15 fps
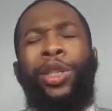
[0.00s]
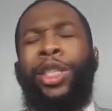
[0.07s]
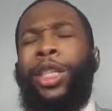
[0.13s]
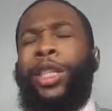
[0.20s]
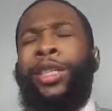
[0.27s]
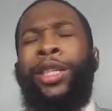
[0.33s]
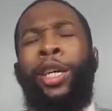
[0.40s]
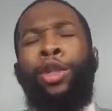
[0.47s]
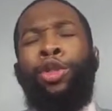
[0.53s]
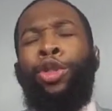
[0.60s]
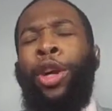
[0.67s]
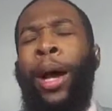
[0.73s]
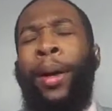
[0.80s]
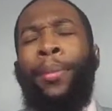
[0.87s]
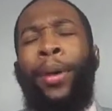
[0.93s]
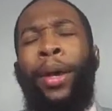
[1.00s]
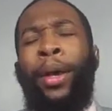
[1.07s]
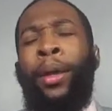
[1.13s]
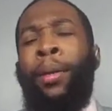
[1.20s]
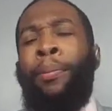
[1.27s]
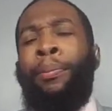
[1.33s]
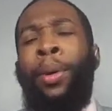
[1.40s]
which is a drop
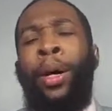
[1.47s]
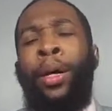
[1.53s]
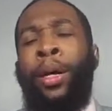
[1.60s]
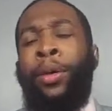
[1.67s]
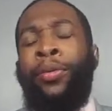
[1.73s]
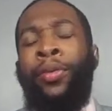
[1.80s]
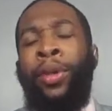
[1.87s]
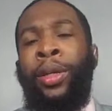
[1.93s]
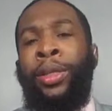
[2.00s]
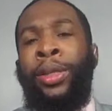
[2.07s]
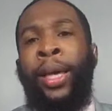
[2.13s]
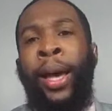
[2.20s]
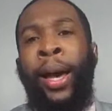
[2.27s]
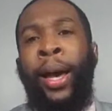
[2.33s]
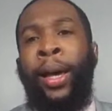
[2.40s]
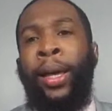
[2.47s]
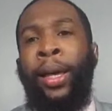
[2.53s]
in a bucket for this guy.